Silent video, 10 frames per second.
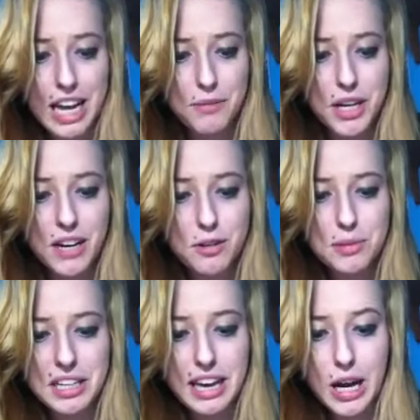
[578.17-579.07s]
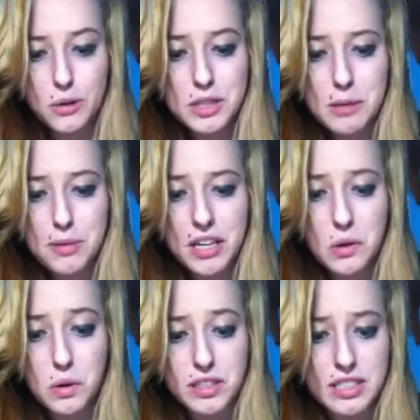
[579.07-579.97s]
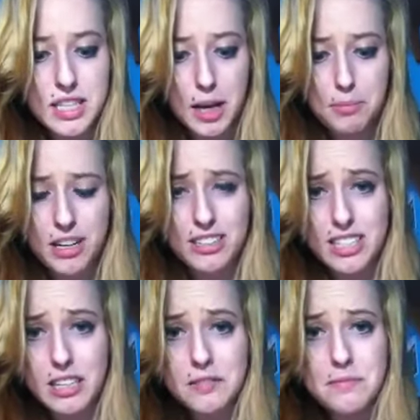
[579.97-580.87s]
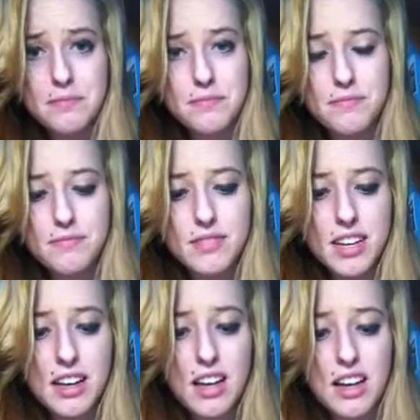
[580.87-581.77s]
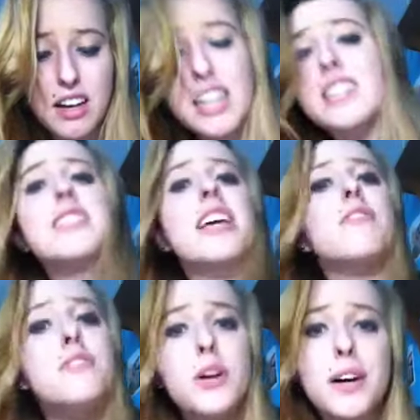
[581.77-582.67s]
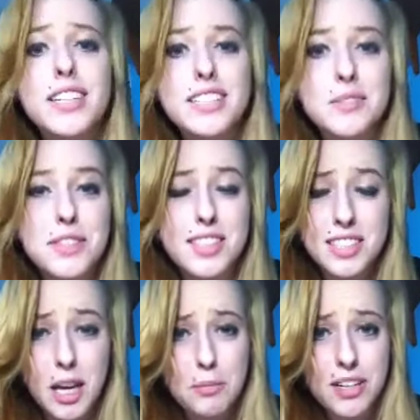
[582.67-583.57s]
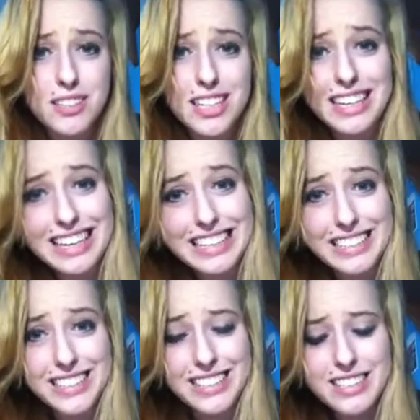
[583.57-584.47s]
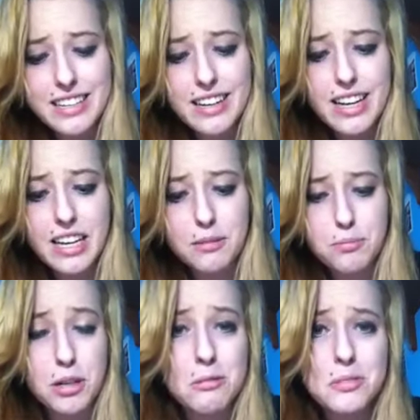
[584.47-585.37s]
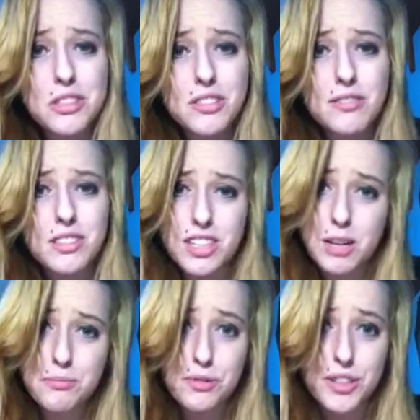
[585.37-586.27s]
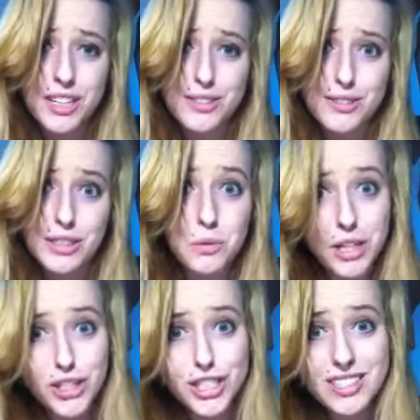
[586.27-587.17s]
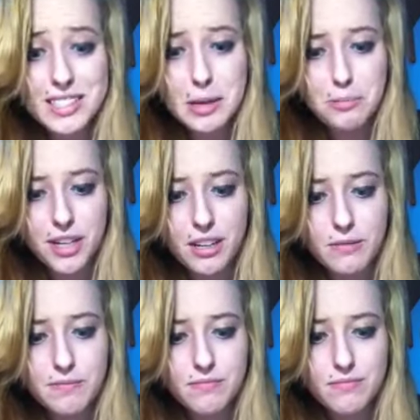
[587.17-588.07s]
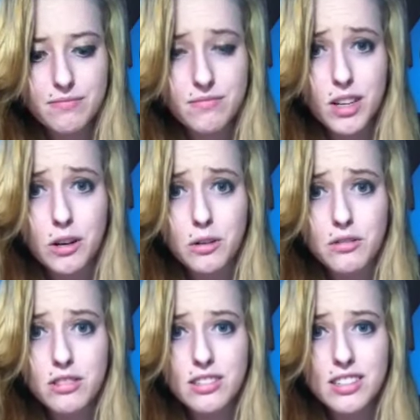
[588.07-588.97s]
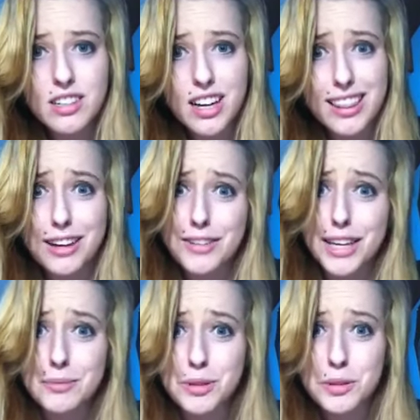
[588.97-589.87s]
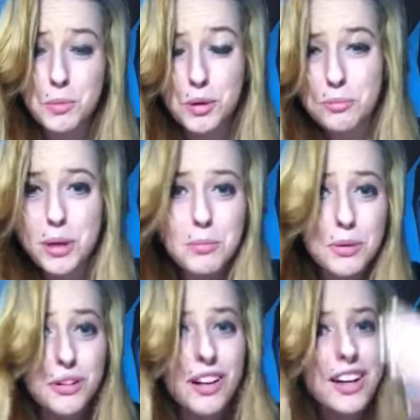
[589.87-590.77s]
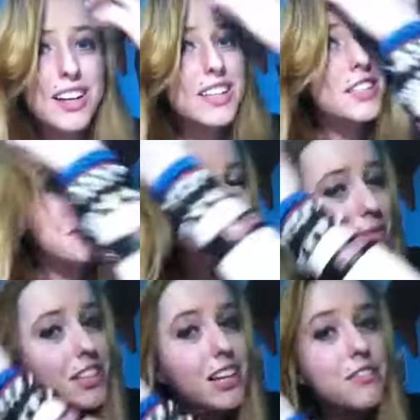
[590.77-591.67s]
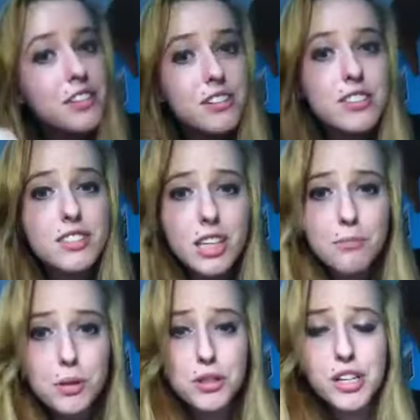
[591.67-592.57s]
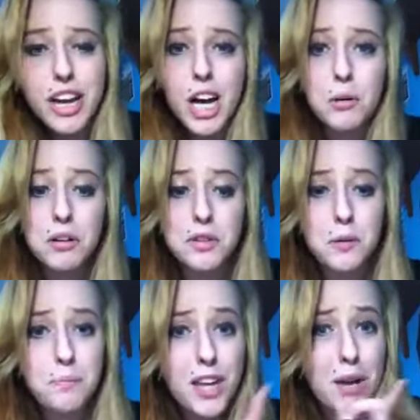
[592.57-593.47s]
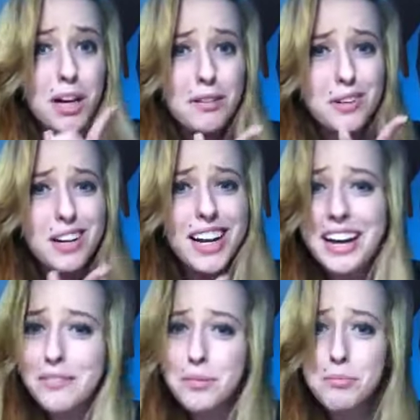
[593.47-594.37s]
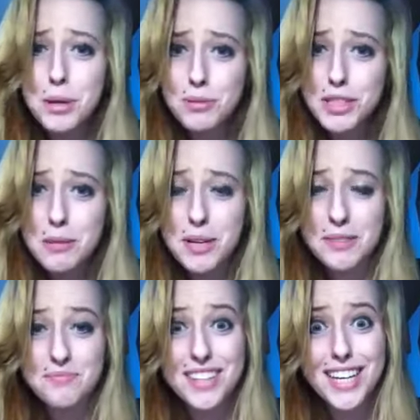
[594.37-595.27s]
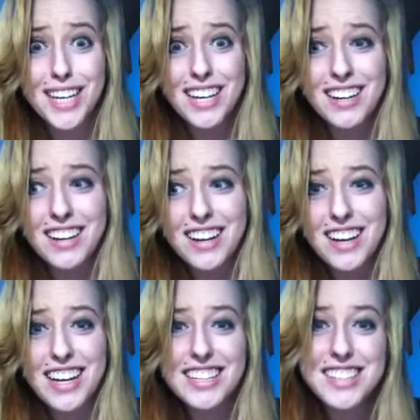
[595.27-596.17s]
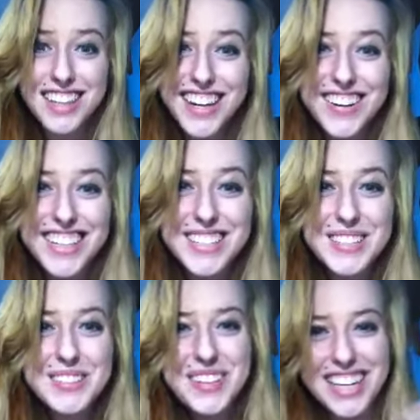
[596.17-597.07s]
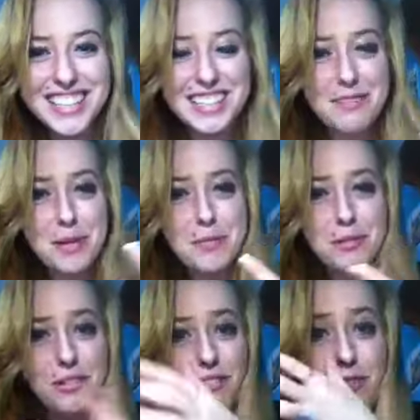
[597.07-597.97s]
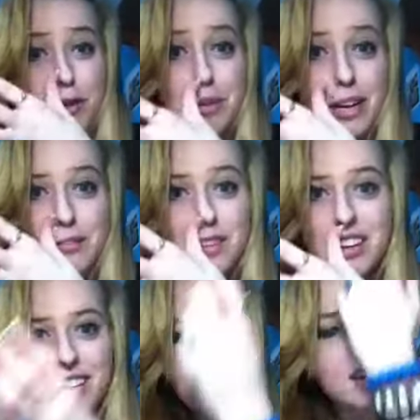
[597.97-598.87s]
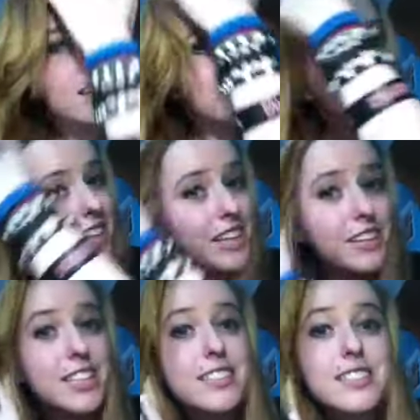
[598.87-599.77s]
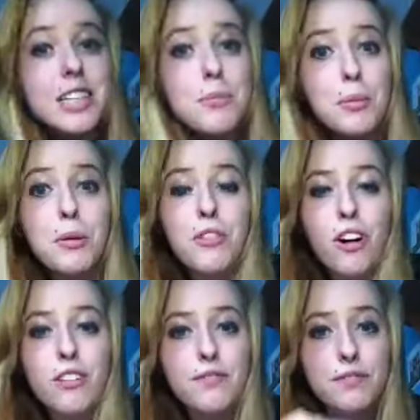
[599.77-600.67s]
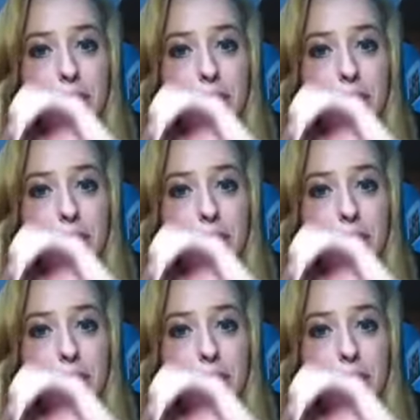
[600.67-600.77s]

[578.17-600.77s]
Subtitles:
Have you ever been cow tipping or snipe hunting? I honestly have no idea what snipe hunting is. I probably should have looked it up before I answered these questions, but no. I love animals more than people, so I would never just, like, push a cow over. However, I have been people tipping. It is hilarious when I see people, for me, it's hilarious to see people fall.